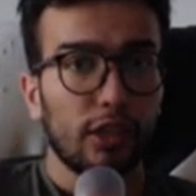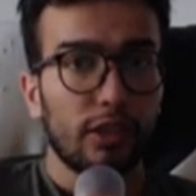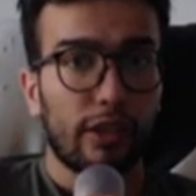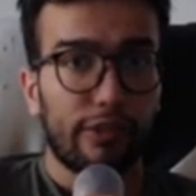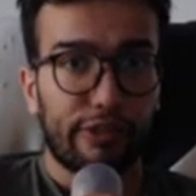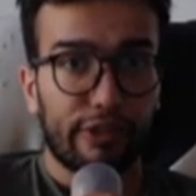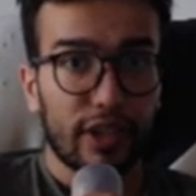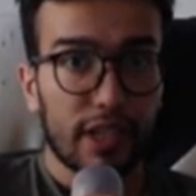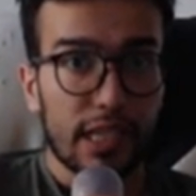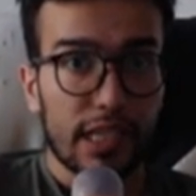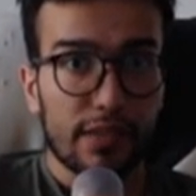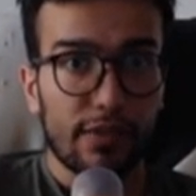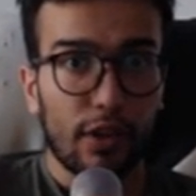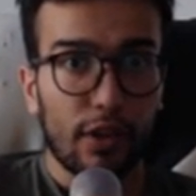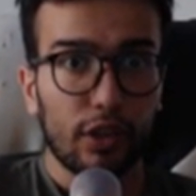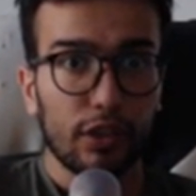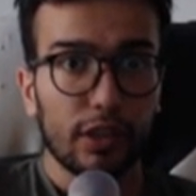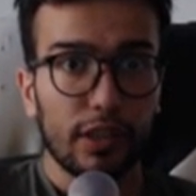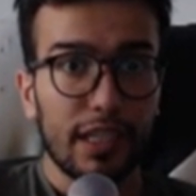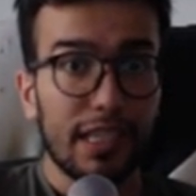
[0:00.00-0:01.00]
The first
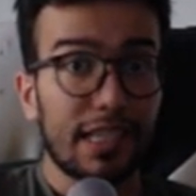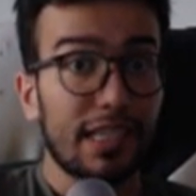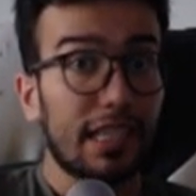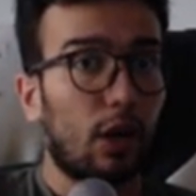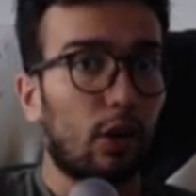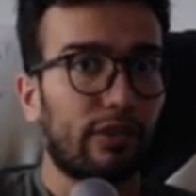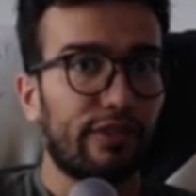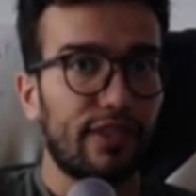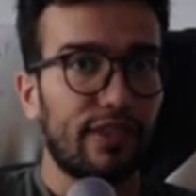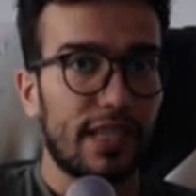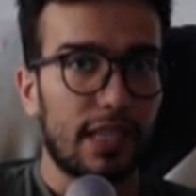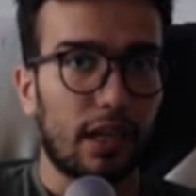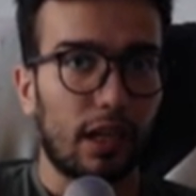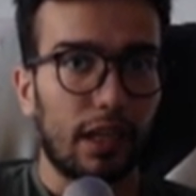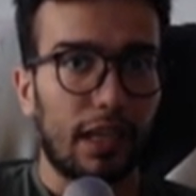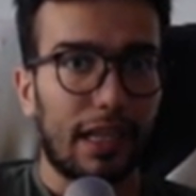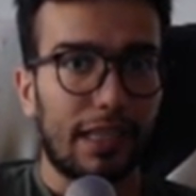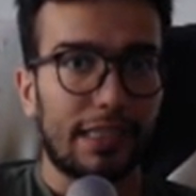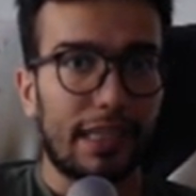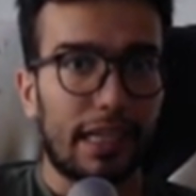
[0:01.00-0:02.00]
one is our
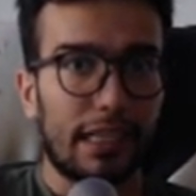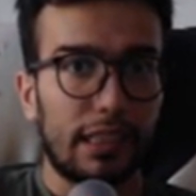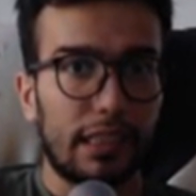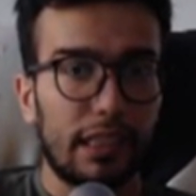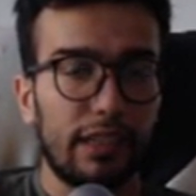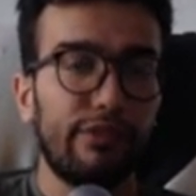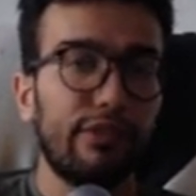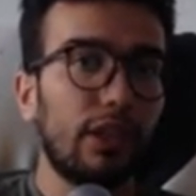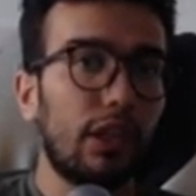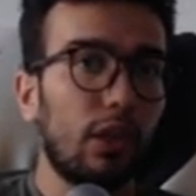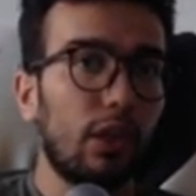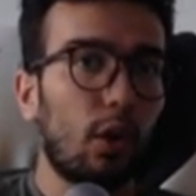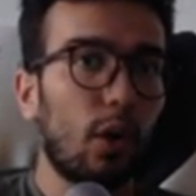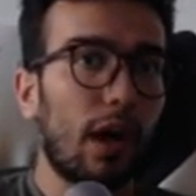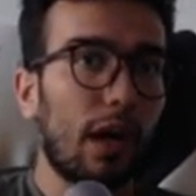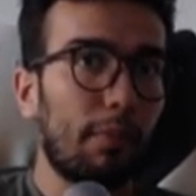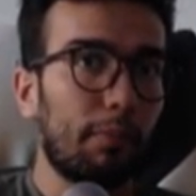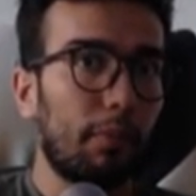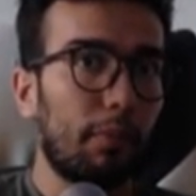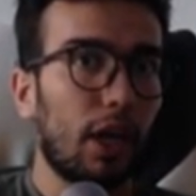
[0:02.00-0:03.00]
physical attack. If we go
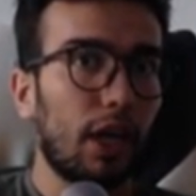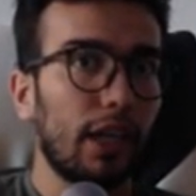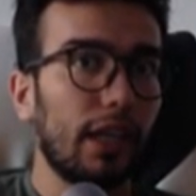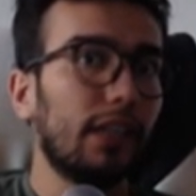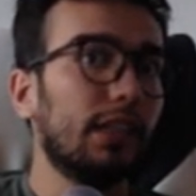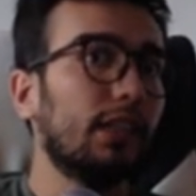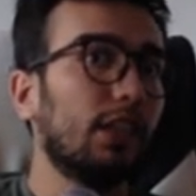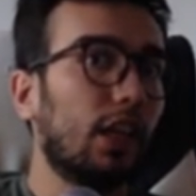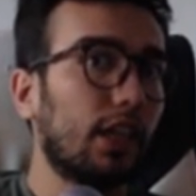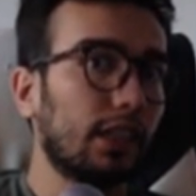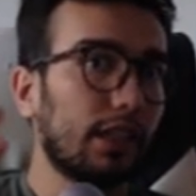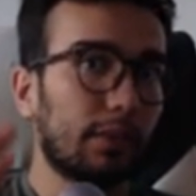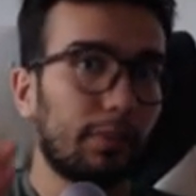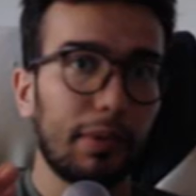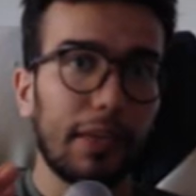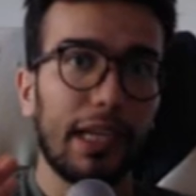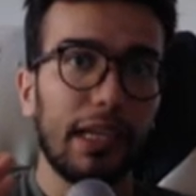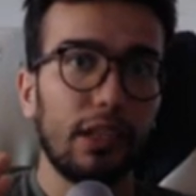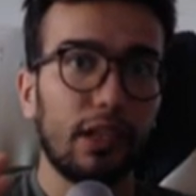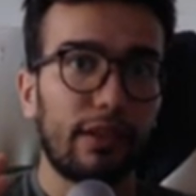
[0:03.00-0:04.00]
and buy another
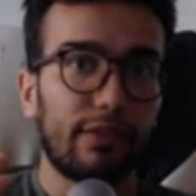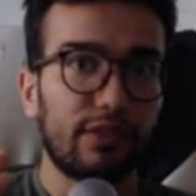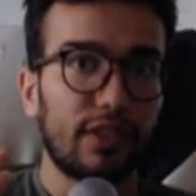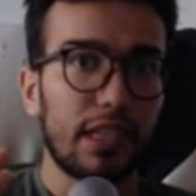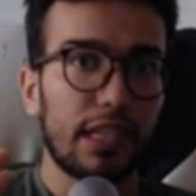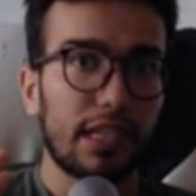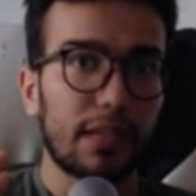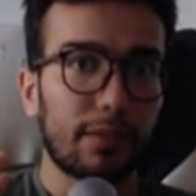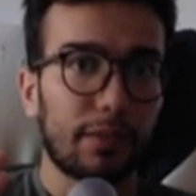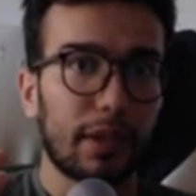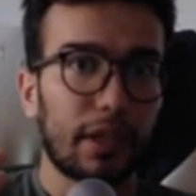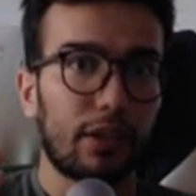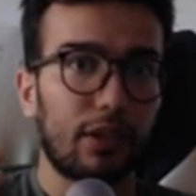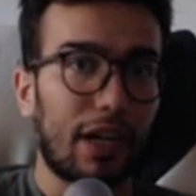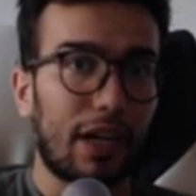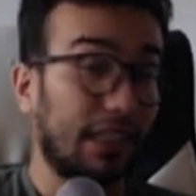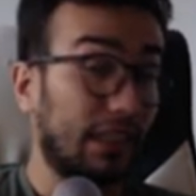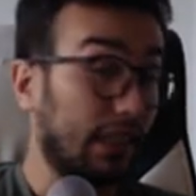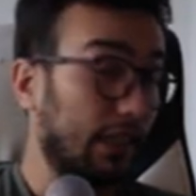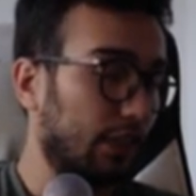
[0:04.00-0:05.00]
blade of despair
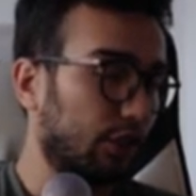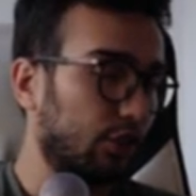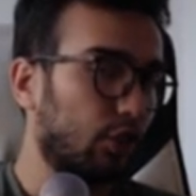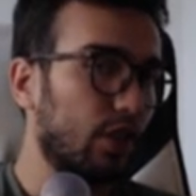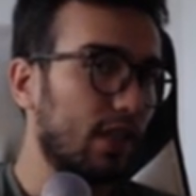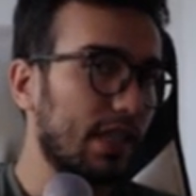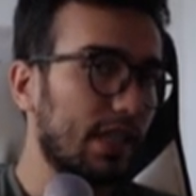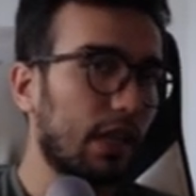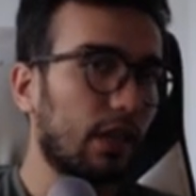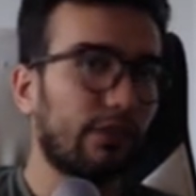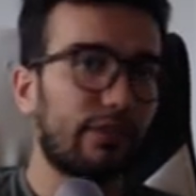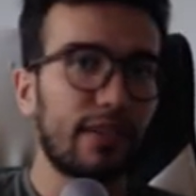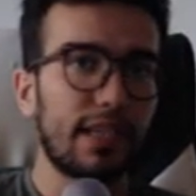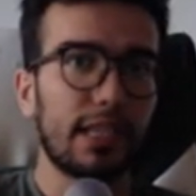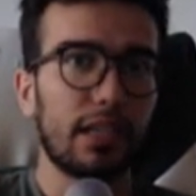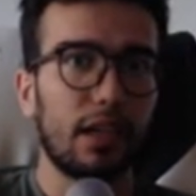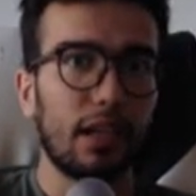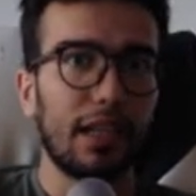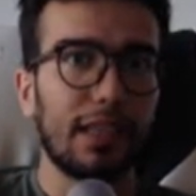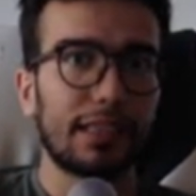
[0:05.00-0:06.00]
and increase our
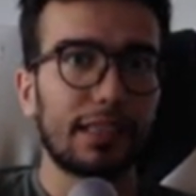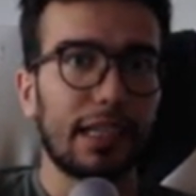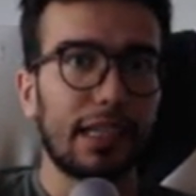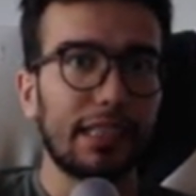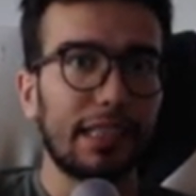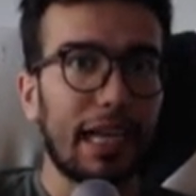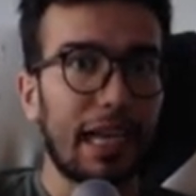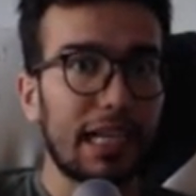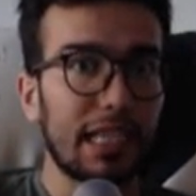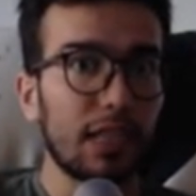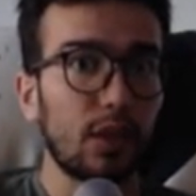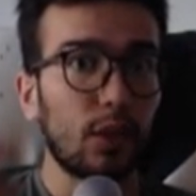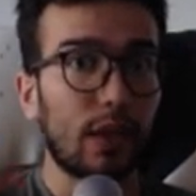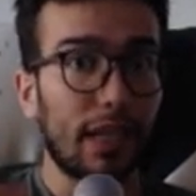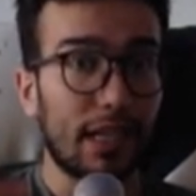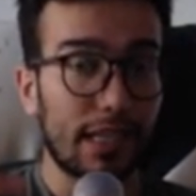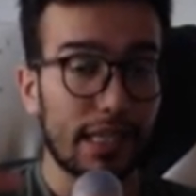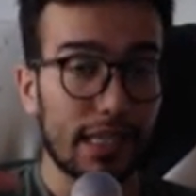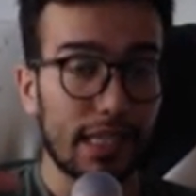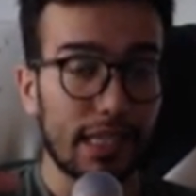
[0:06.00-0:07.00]
physical attack, as you
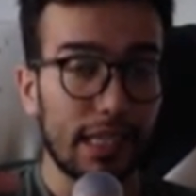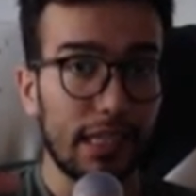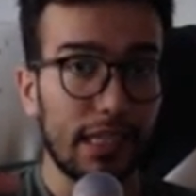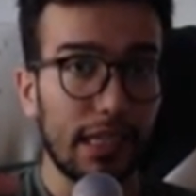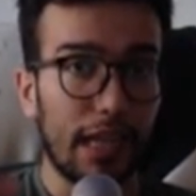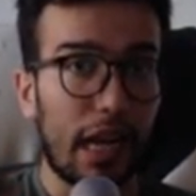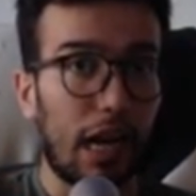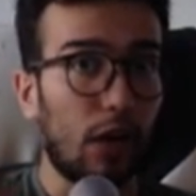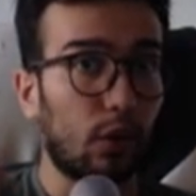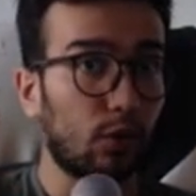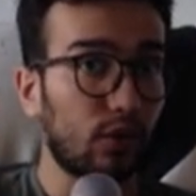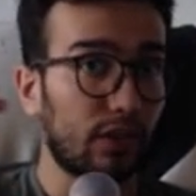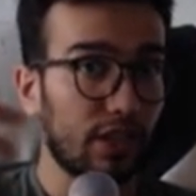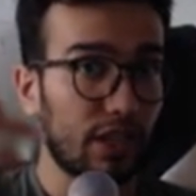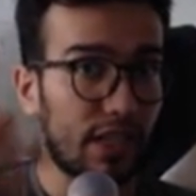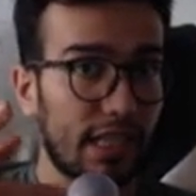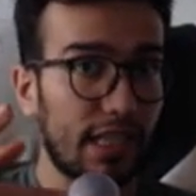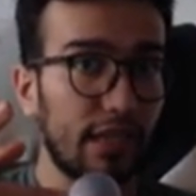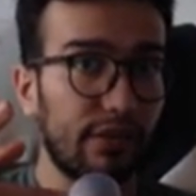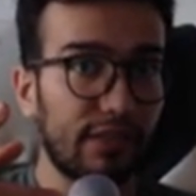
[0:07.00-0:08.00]
can see, our
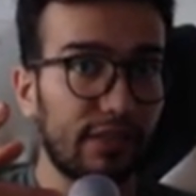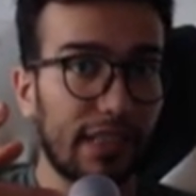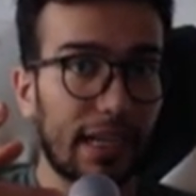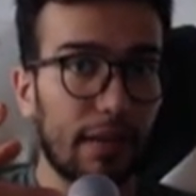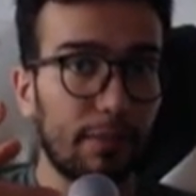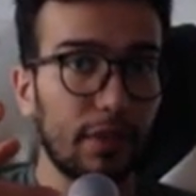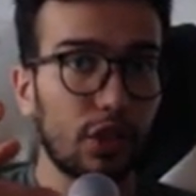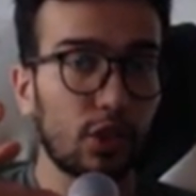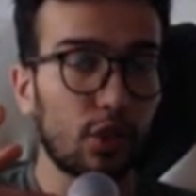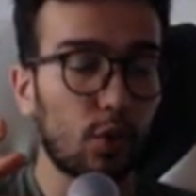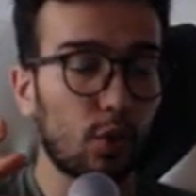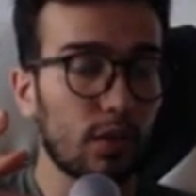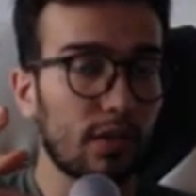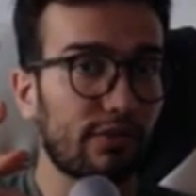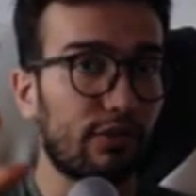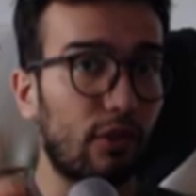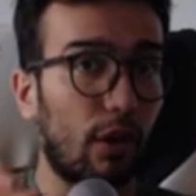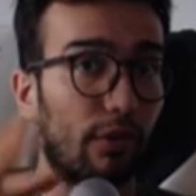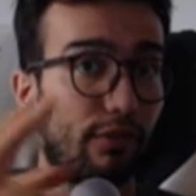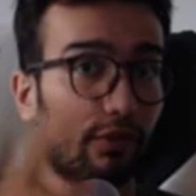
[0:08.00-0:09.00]
received damage goes
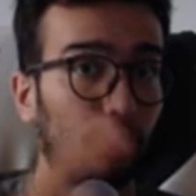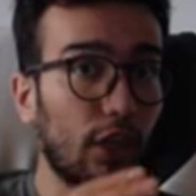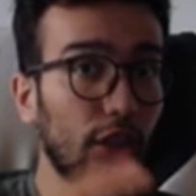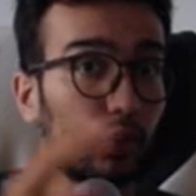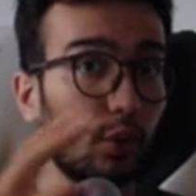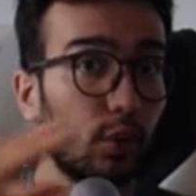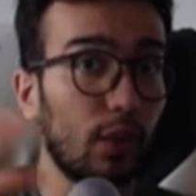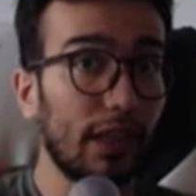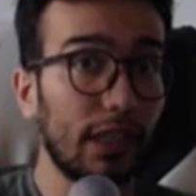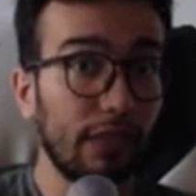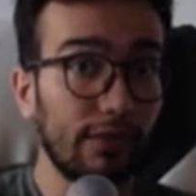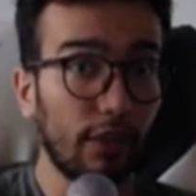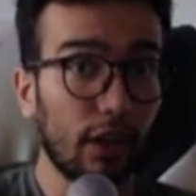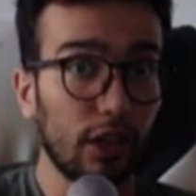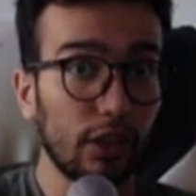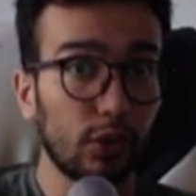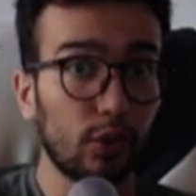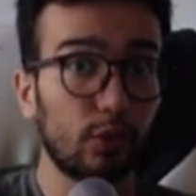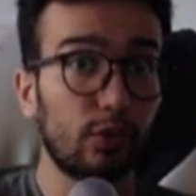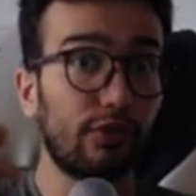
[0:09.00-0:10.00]
from
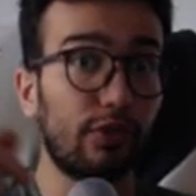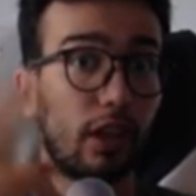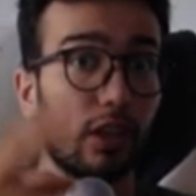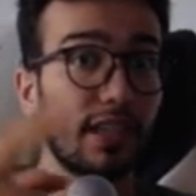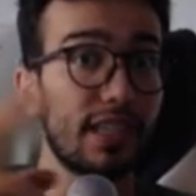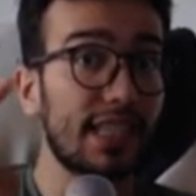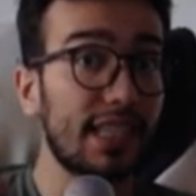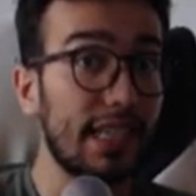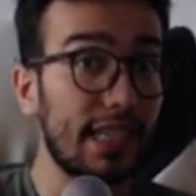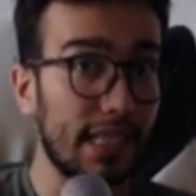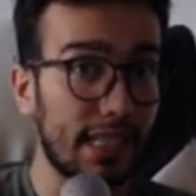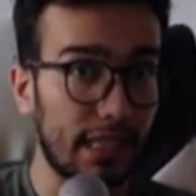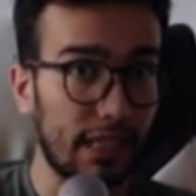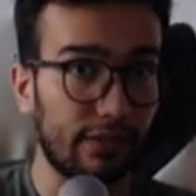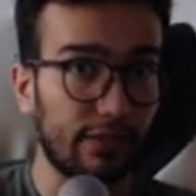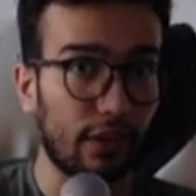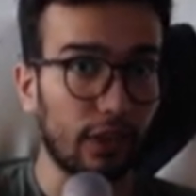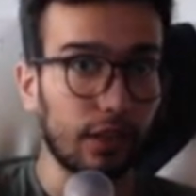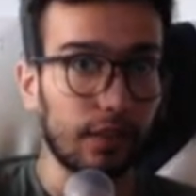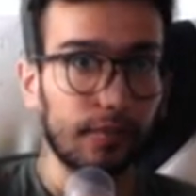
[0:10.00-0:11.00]
121 to
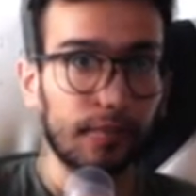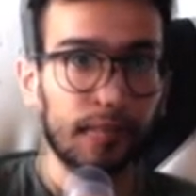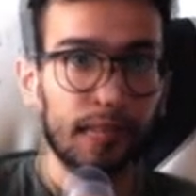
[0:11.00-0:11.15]
161.